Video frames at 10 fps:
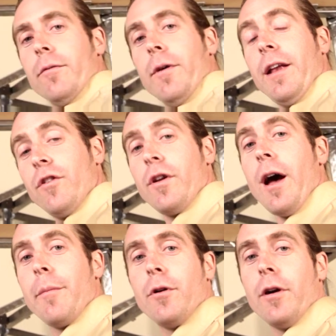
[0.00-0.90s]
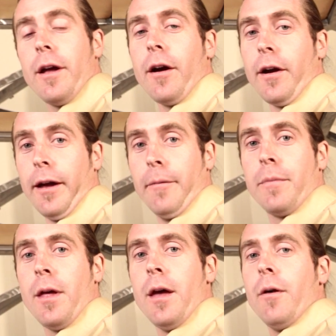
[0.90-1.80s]
range top cook area,
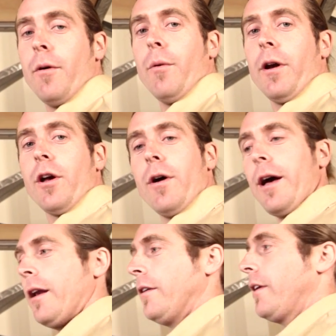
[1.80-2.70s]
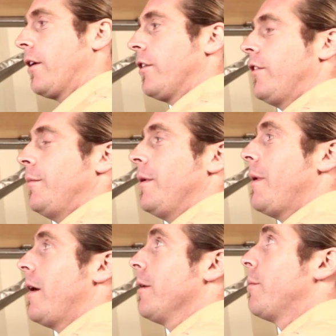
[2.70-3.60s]
we want to go ahead and take our chimney mounting